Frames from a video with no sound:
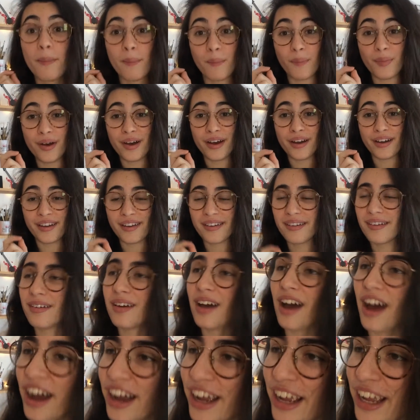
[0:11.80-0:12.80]
But
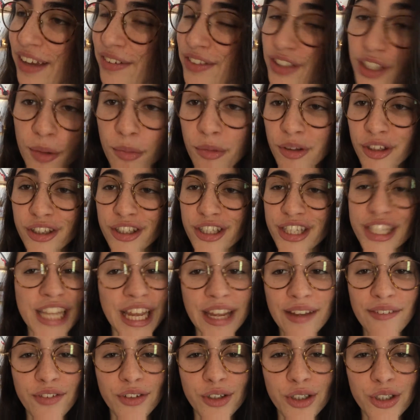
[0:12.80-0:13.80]
I have something to
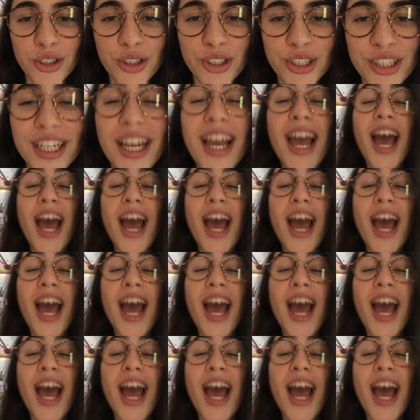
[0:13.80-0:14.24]
say first.